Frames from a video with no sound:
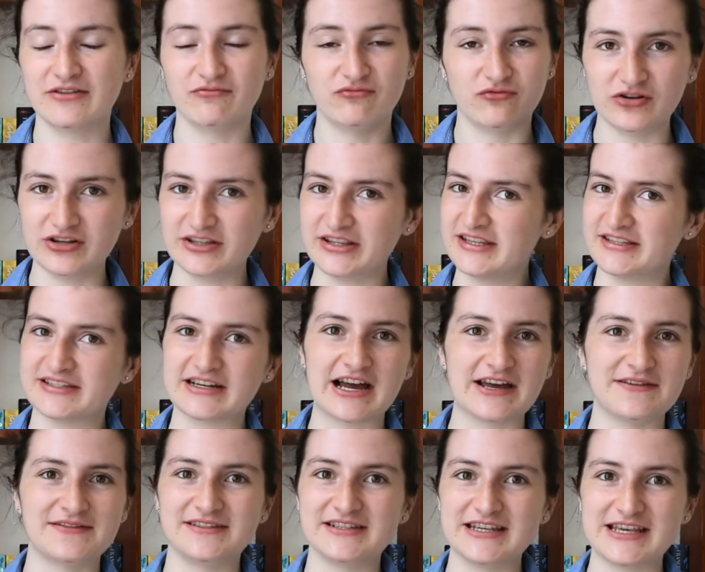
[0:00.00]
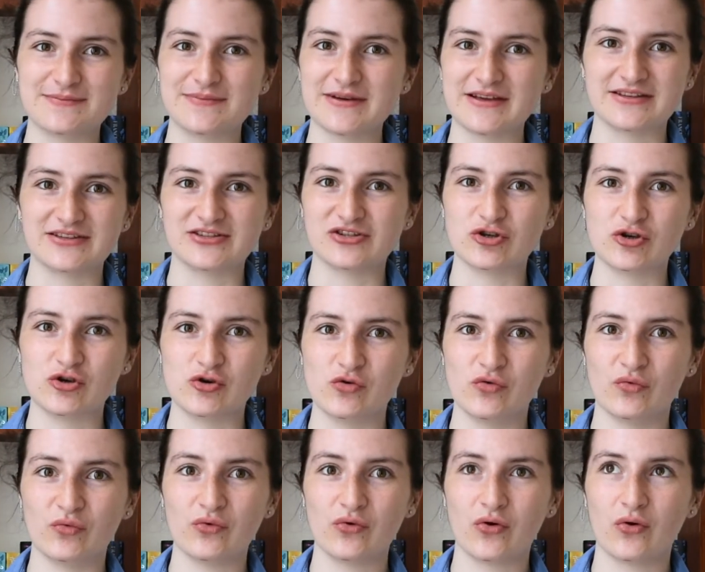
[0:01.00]
really dives deep
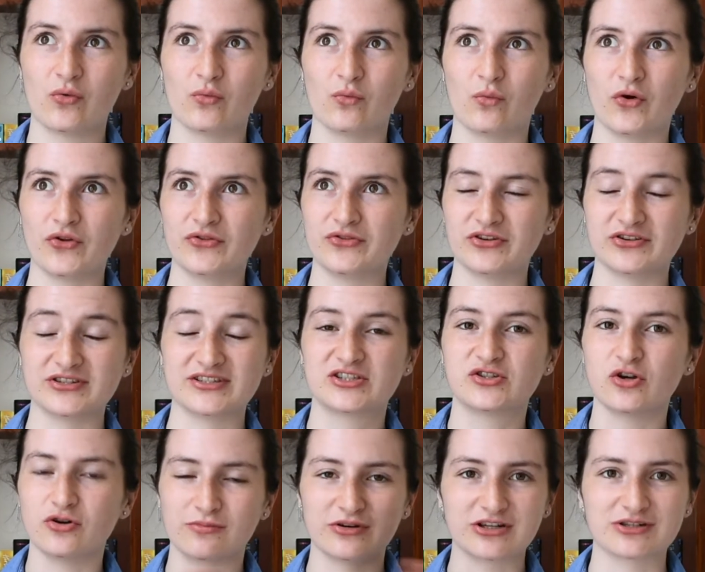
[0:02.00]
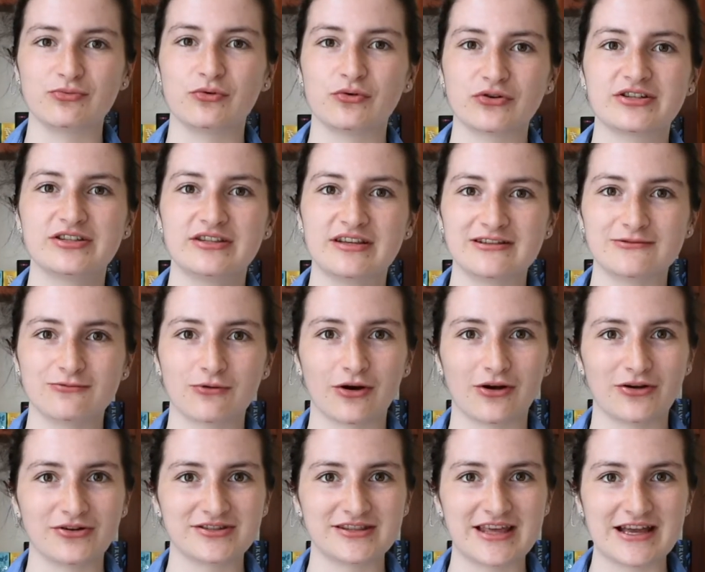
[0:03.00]
into what, there's so much more to this
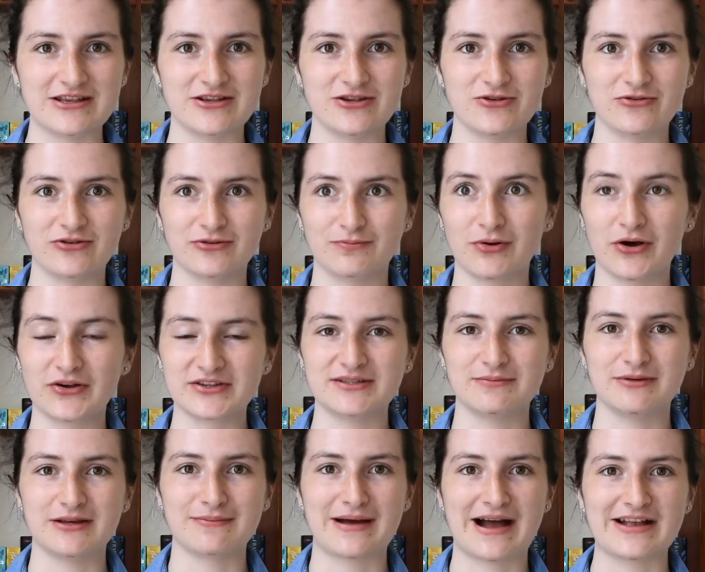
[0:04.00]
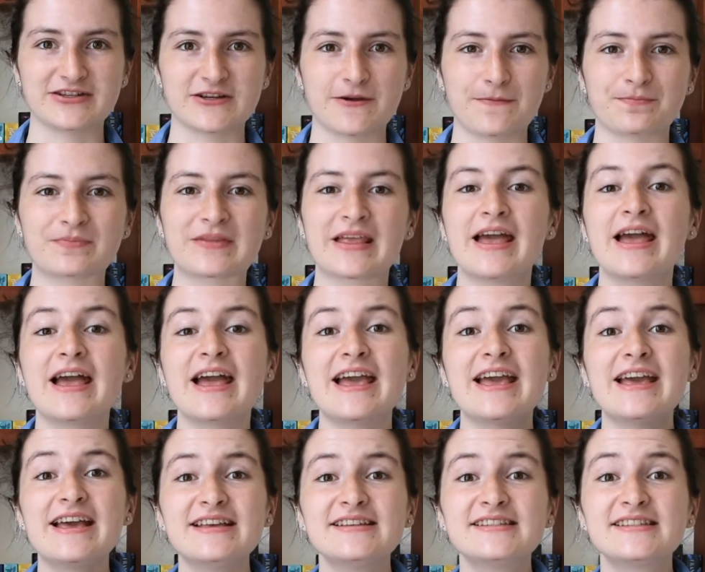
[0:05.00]
world than you could possibly imagine.
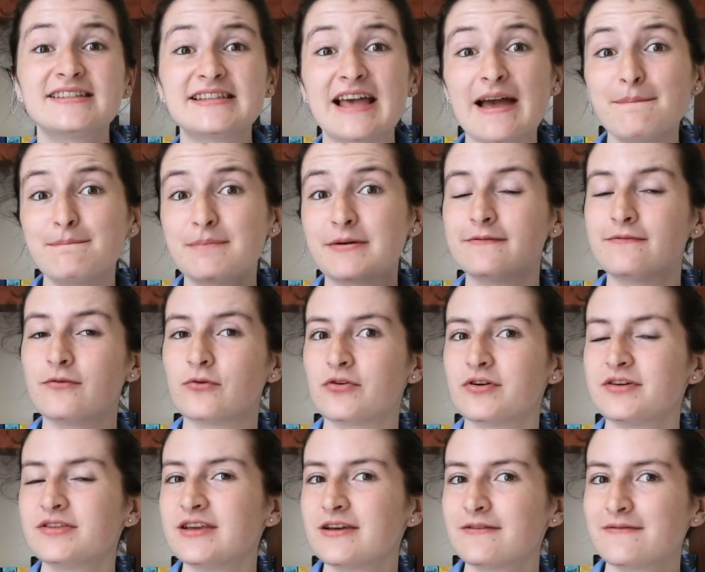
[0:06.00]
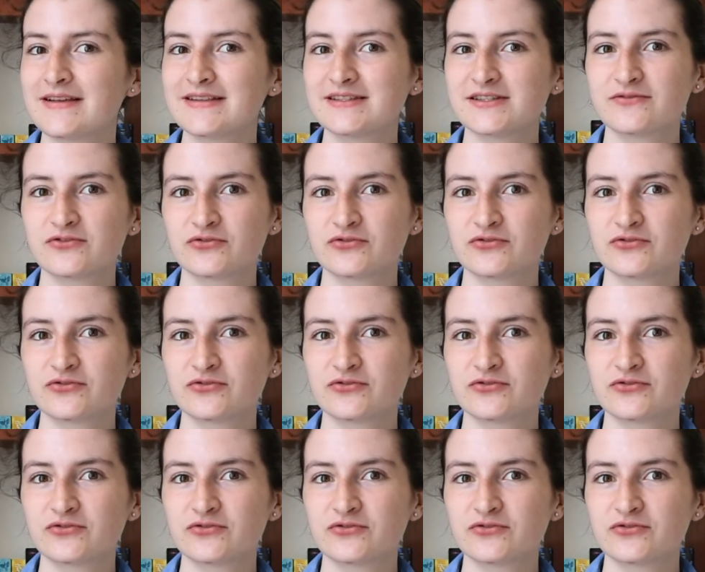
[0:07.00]
It is set before the events of